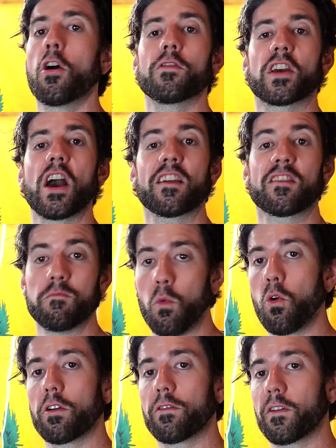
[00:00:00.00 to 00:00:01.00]
or if it costs
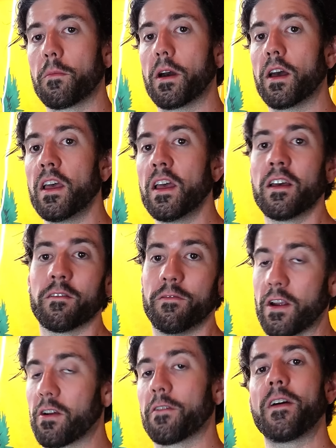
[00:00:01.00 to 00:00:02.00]
more from a
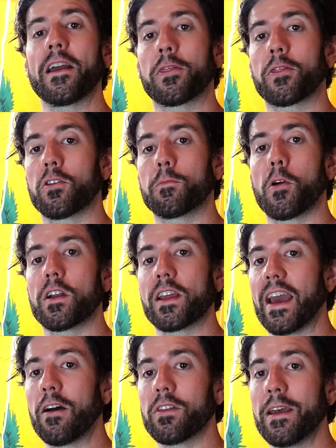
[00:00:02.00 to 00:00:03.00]
verified
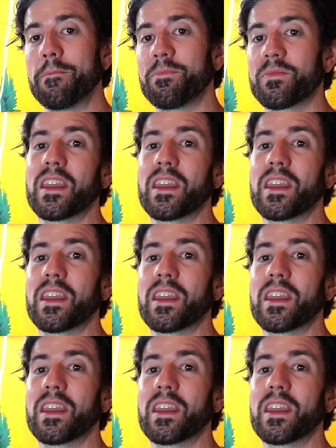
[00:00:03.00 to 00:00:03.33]
third-party outlet,